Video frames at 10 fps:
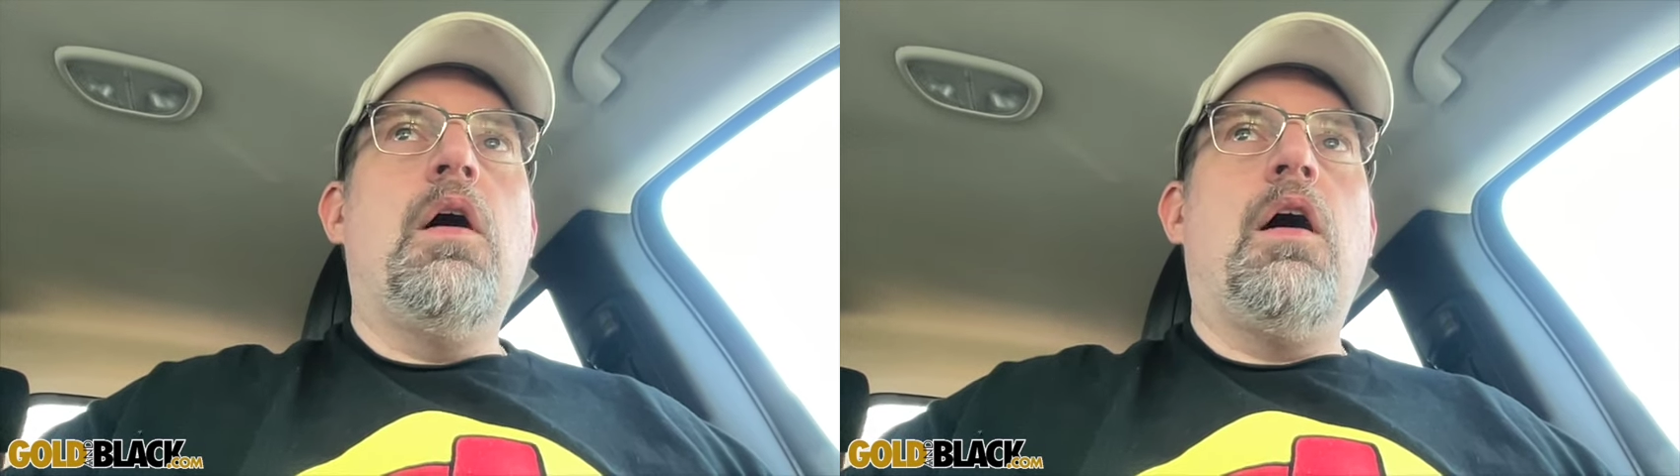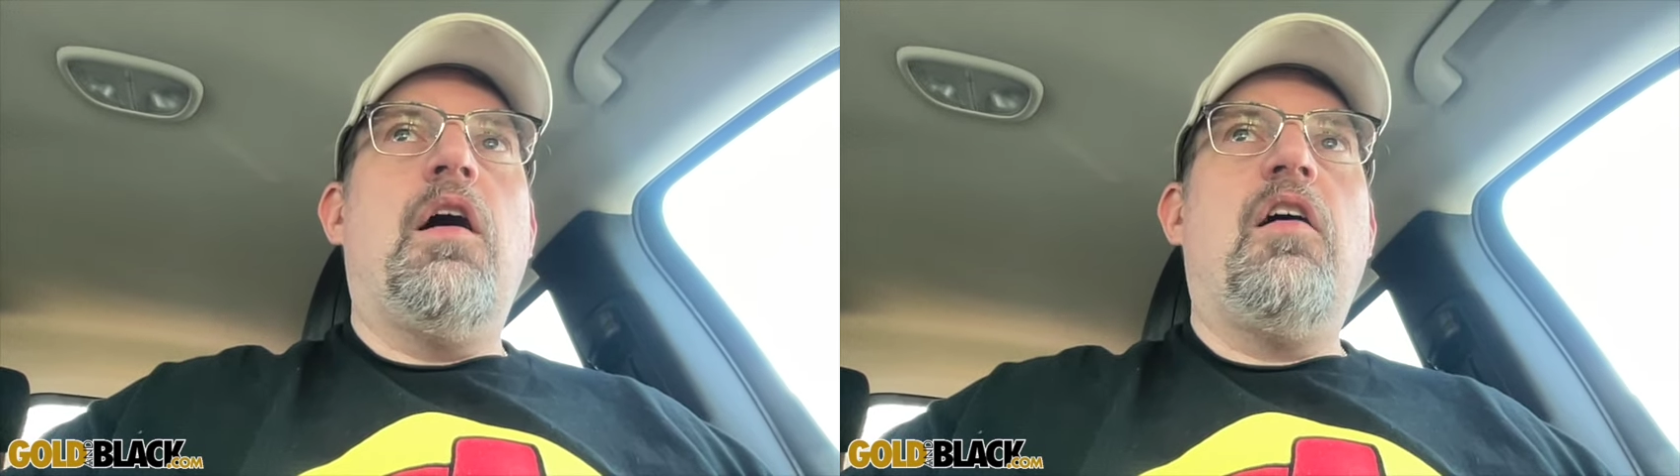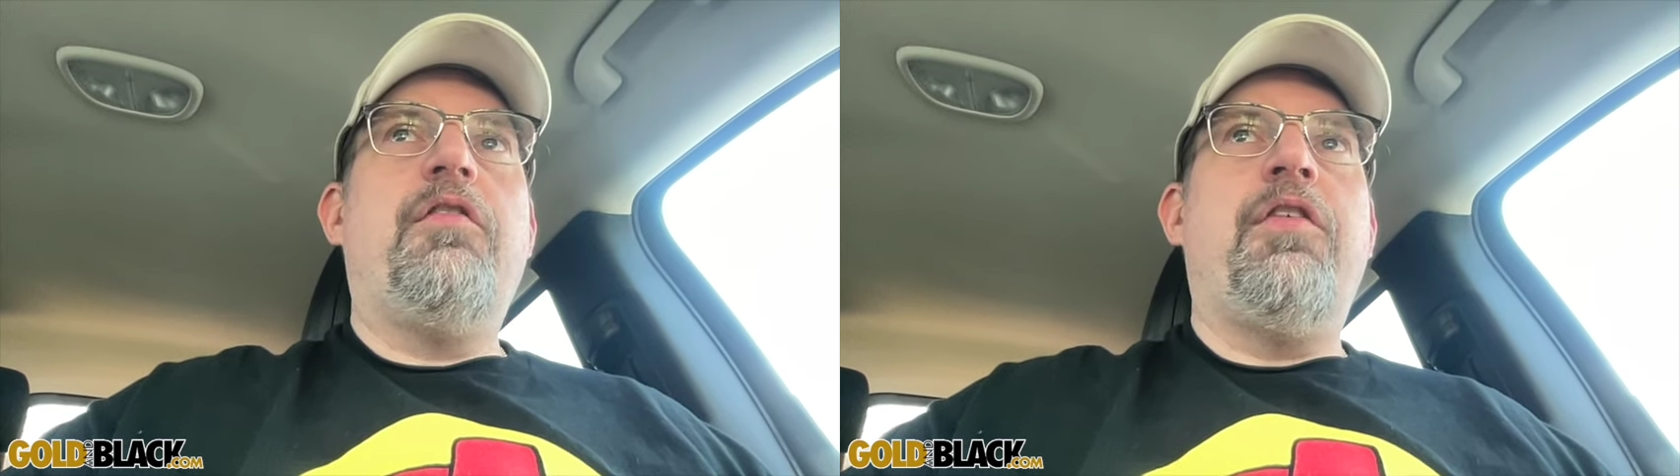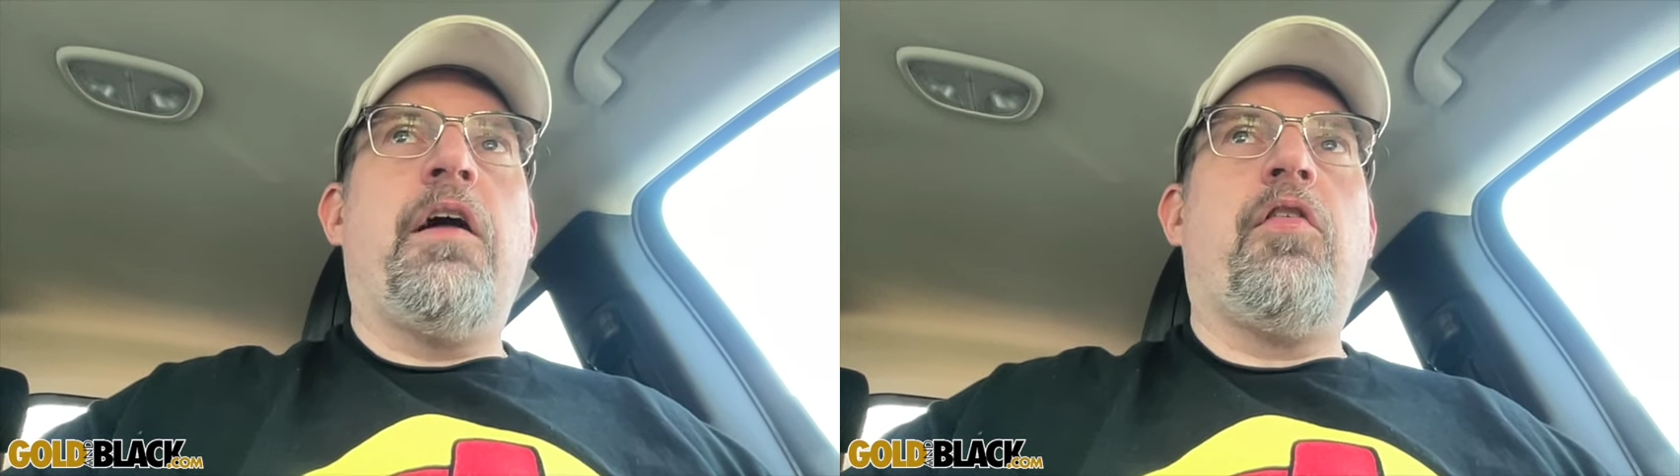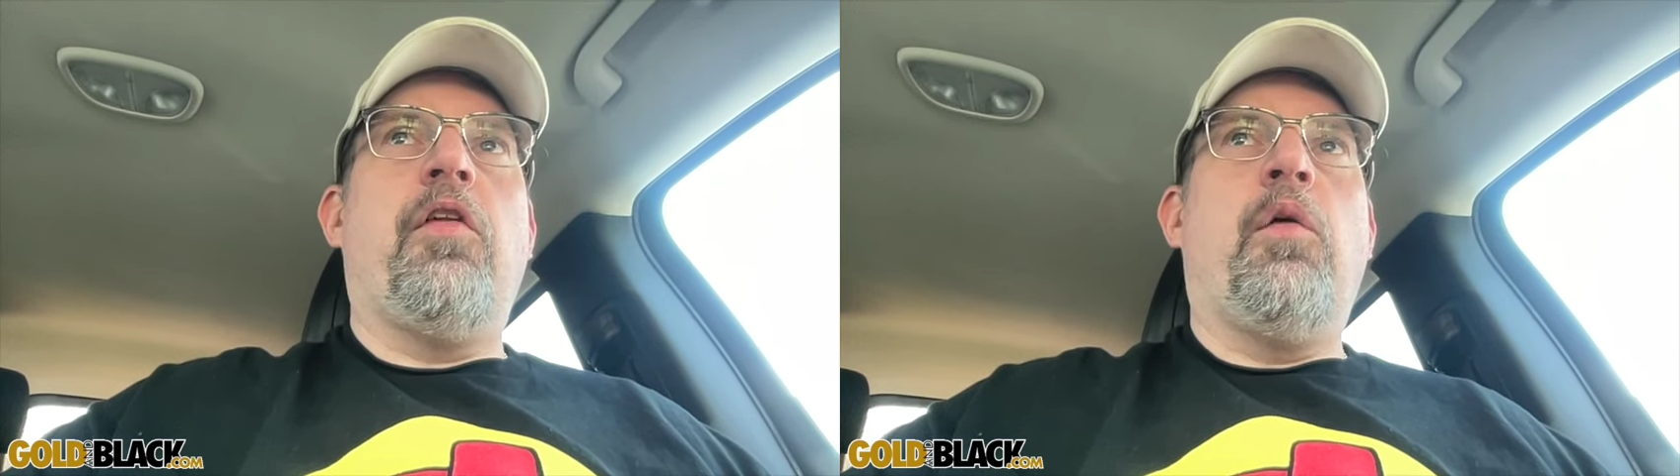uh,
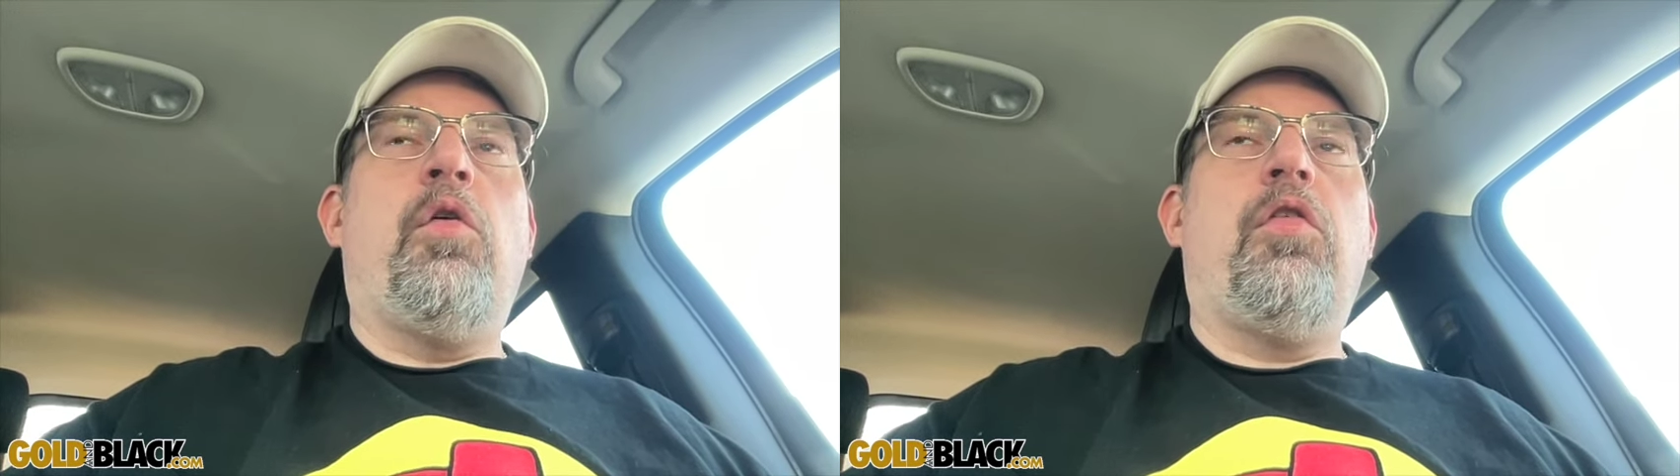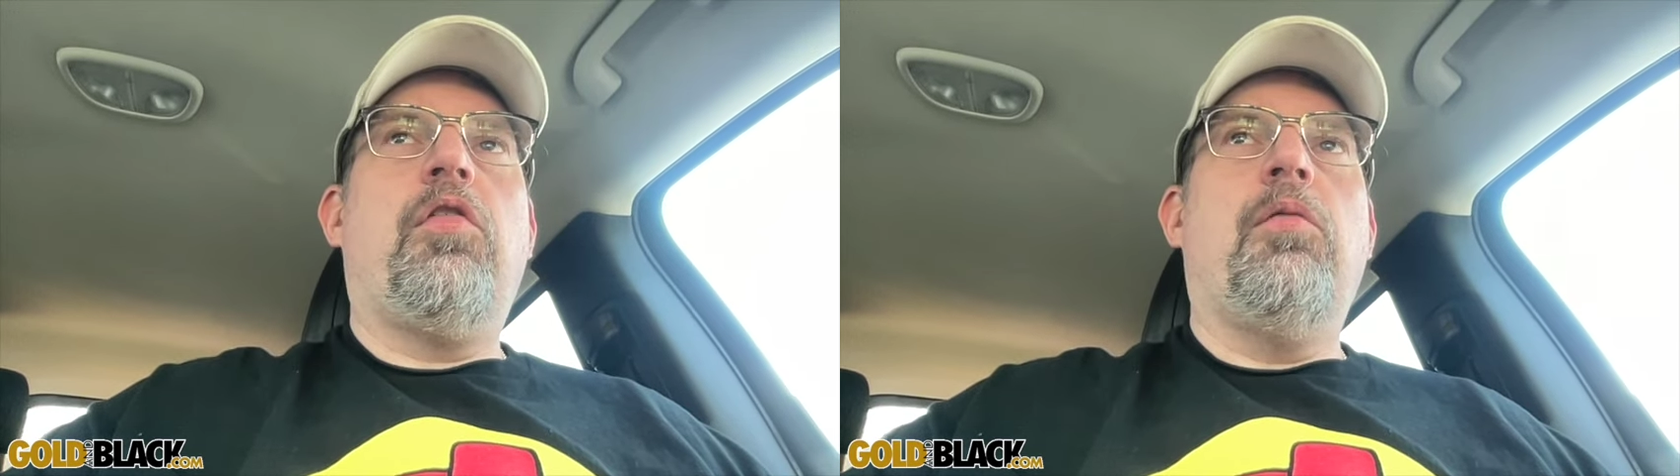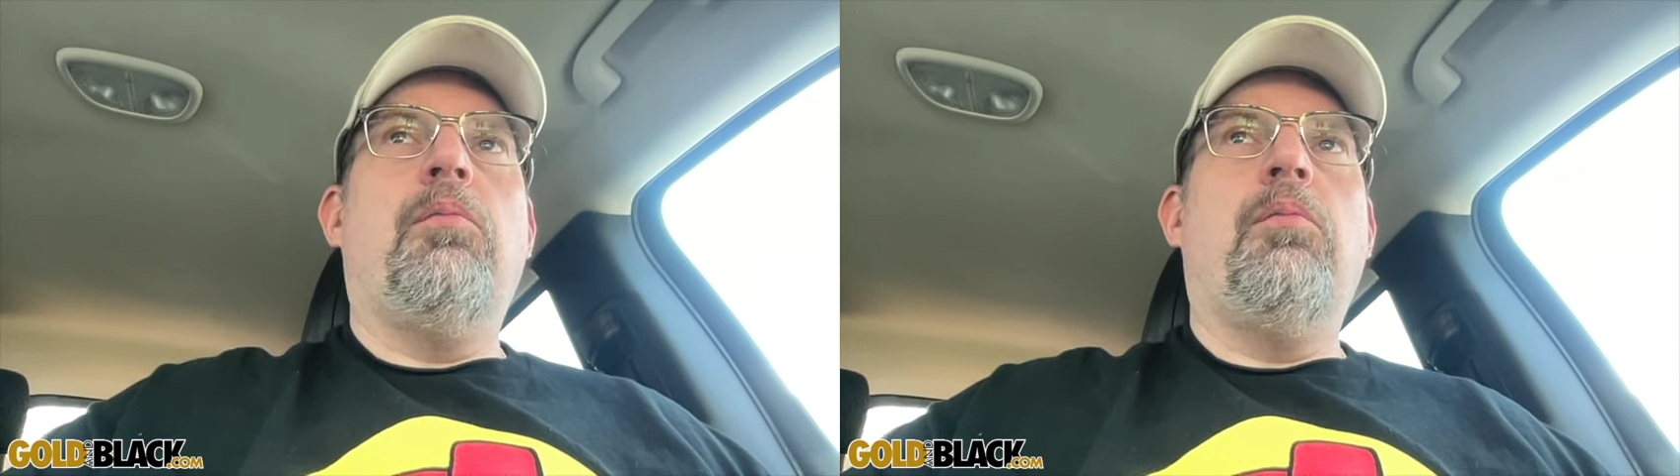flex those